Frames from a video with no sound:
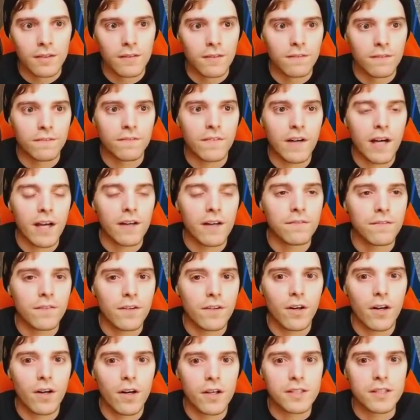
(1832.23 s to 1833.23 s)
5
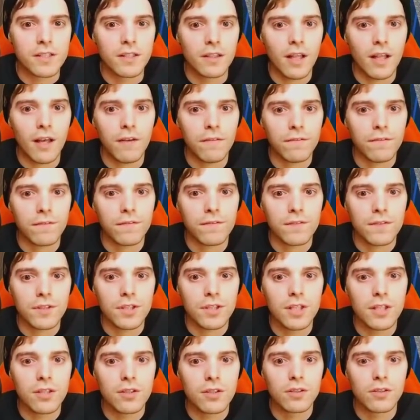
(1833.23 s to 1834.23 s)
cards left.
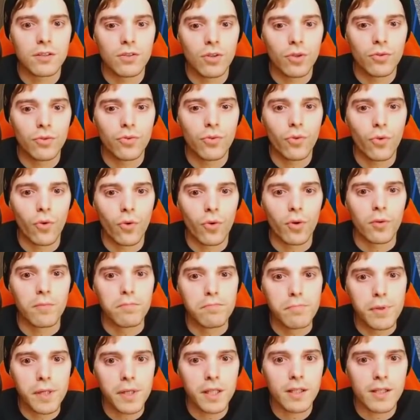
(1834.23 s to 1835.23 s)
He could go for a
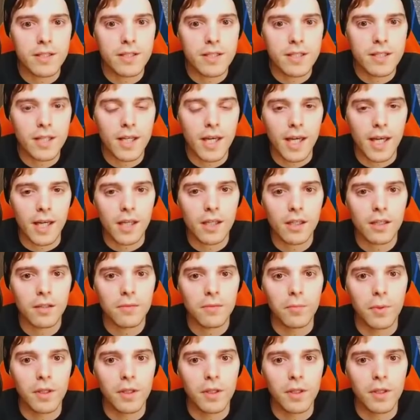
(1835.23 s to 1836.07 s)
big attack,